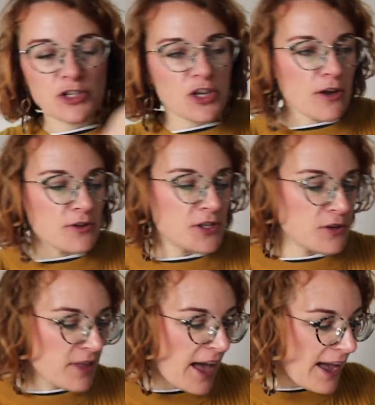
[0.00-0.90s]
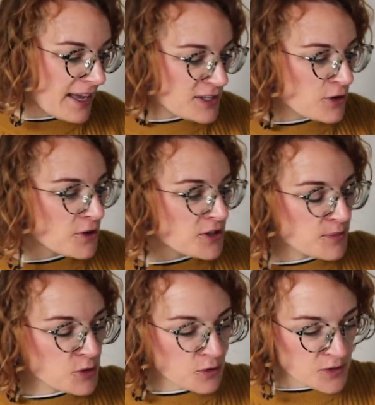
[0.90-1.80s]
it shows you that it's got
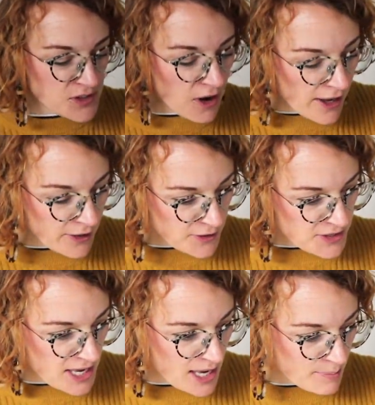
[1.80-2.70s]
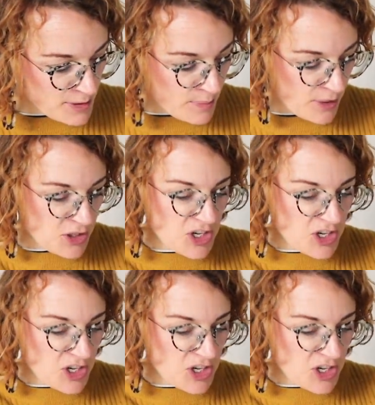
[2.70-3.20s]
some sort of style tips, but